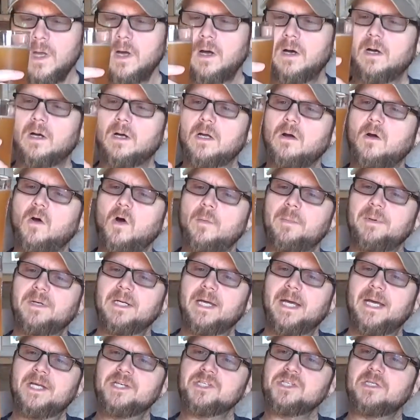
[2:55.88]

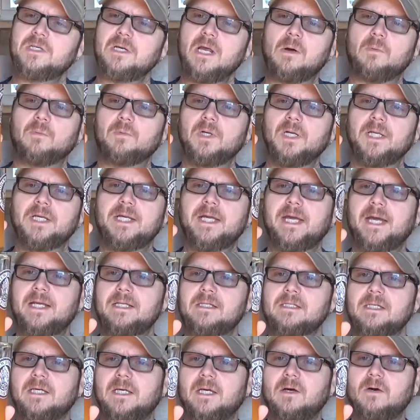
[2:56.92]
Carbonation, I really
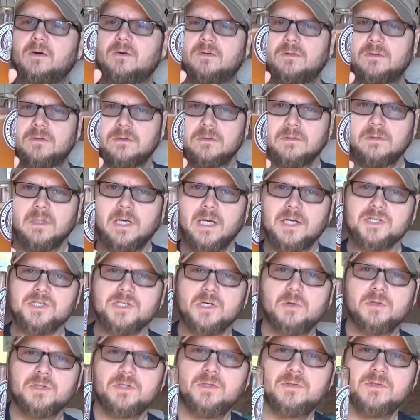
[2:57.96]
can't tell. I
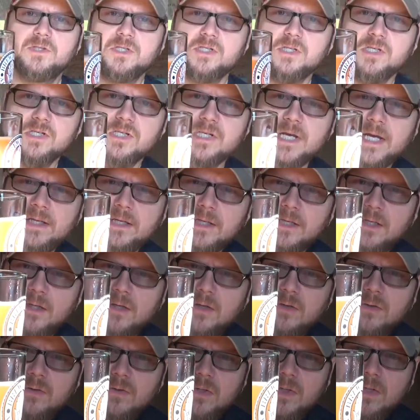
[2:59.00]
showed it to you just a second
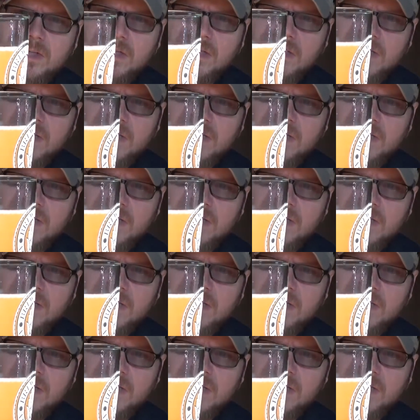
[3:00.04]
ago.